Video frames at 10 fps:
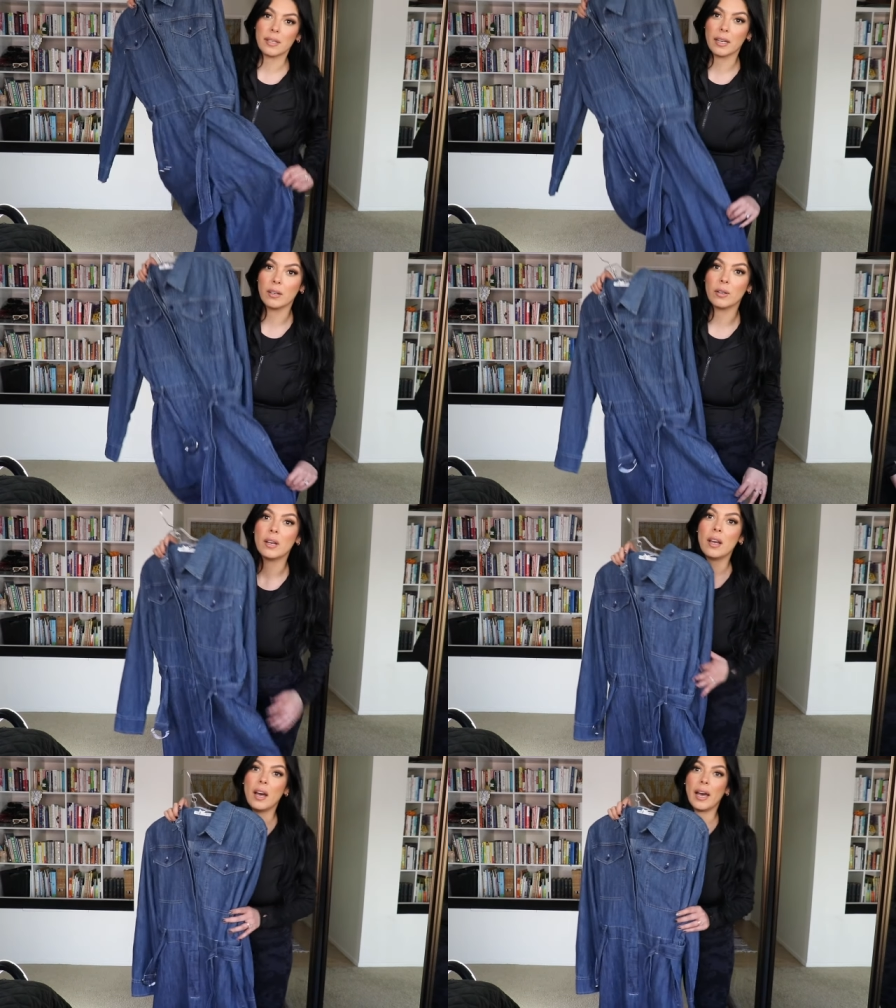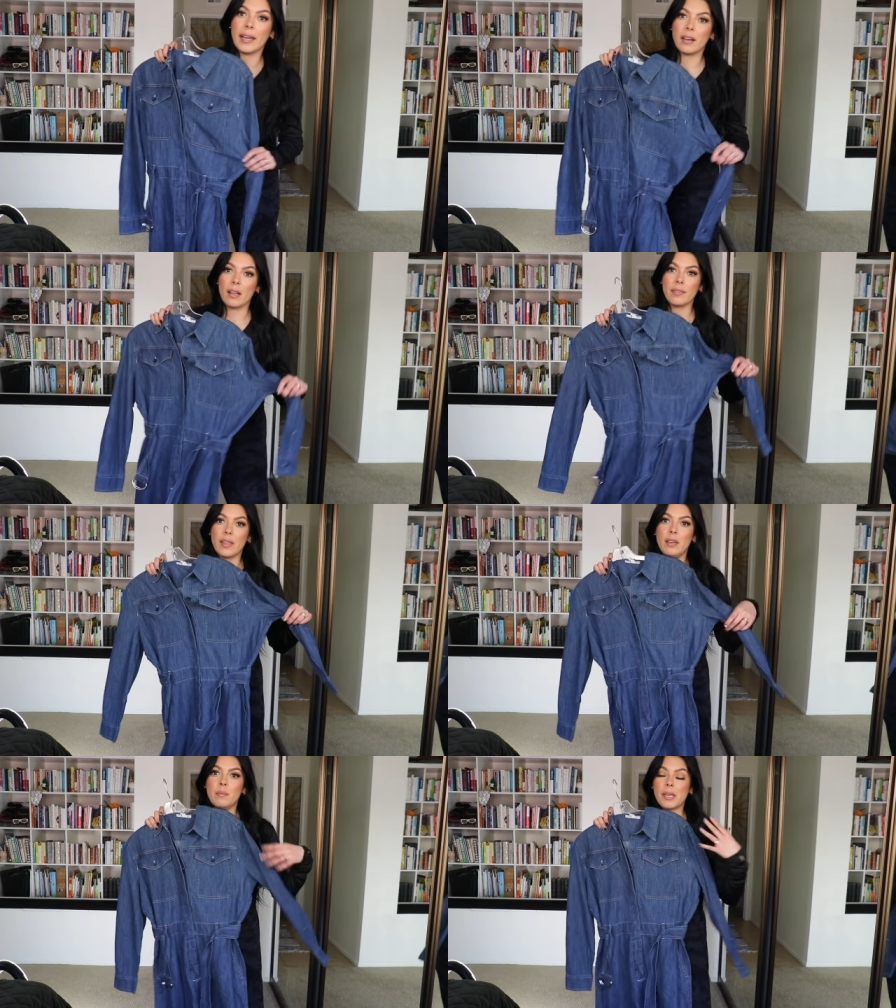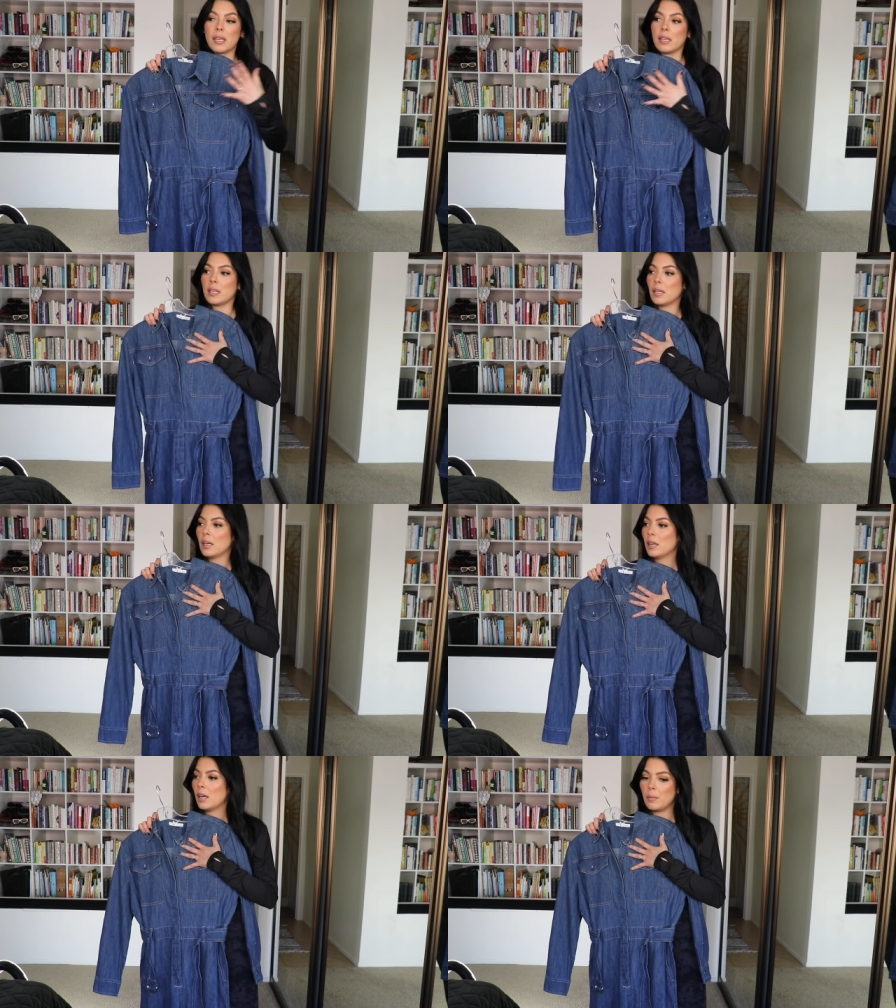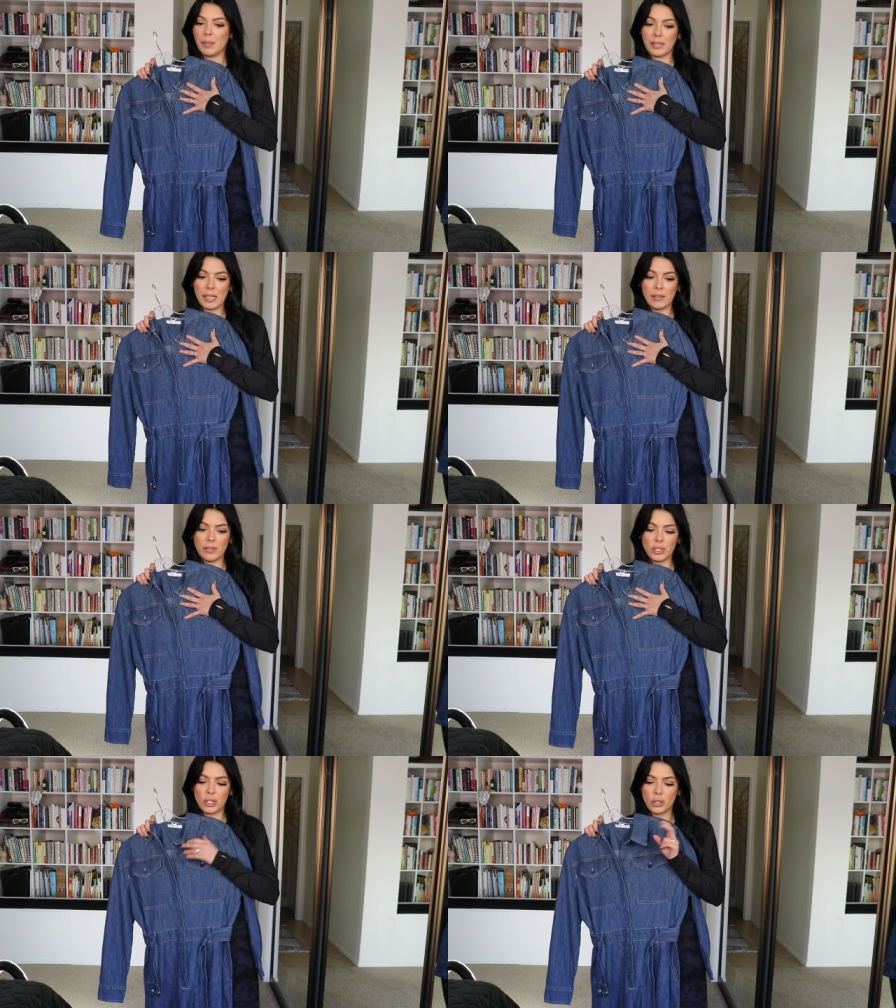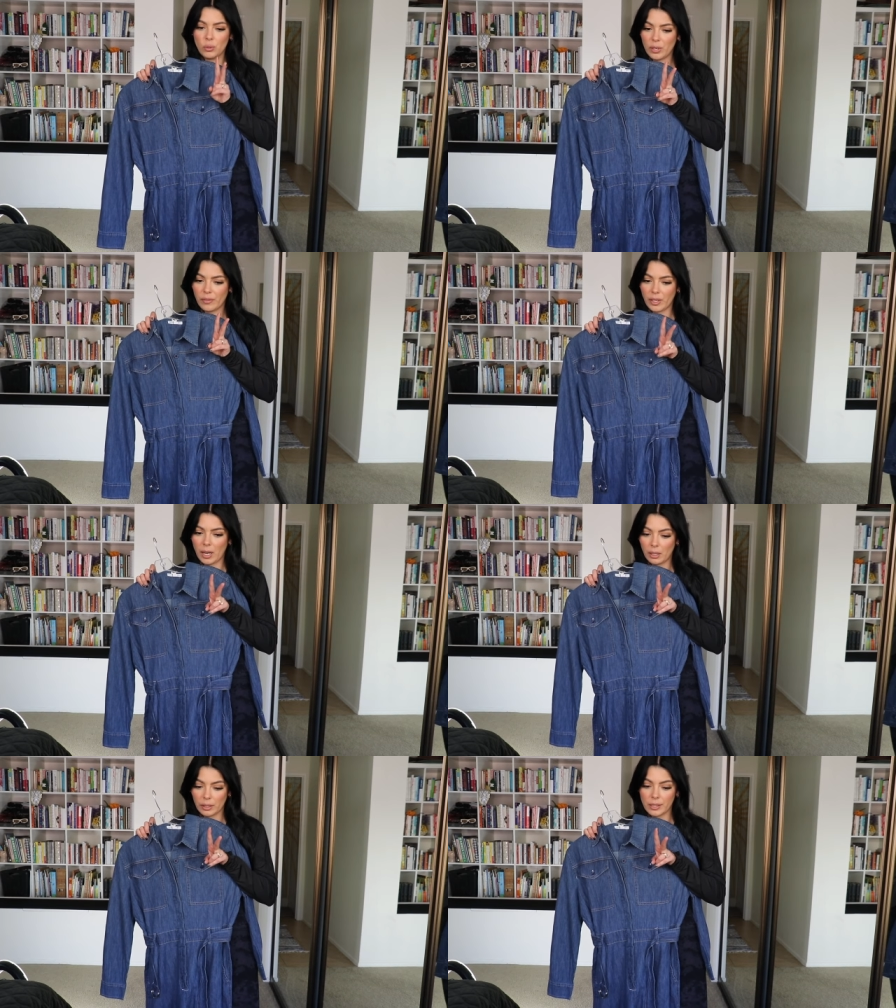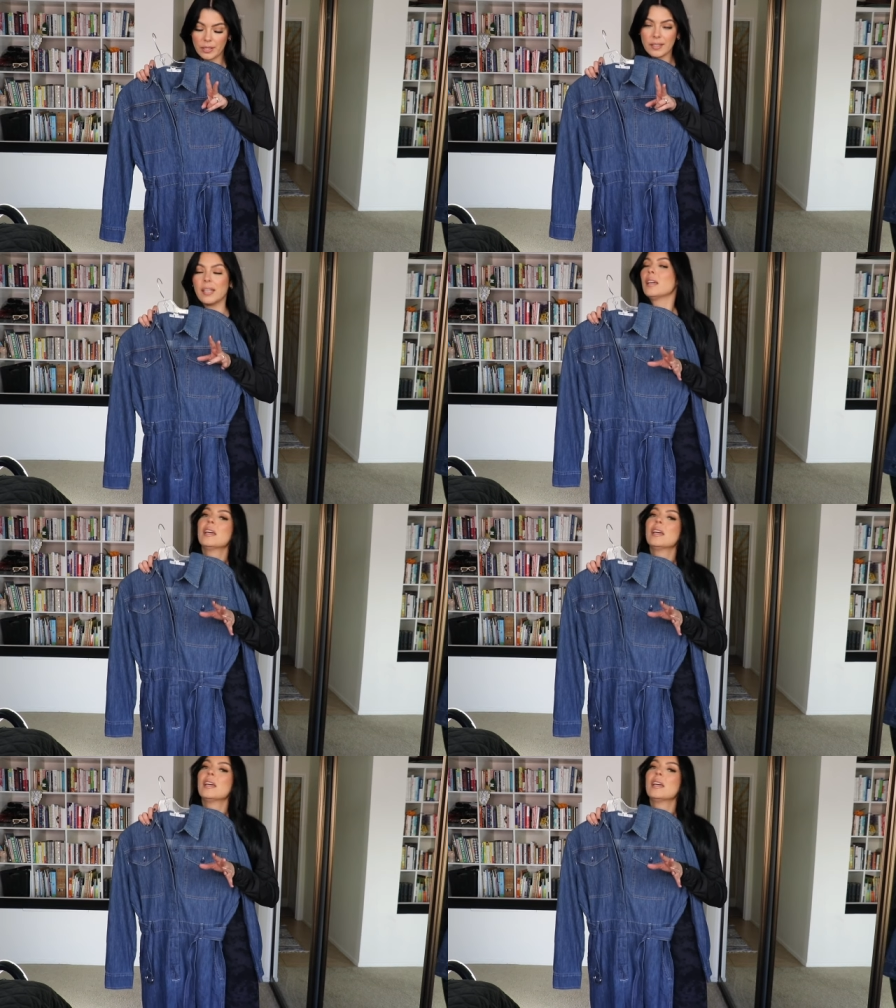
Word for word: Now, I got them in, I believe, 2 different colors.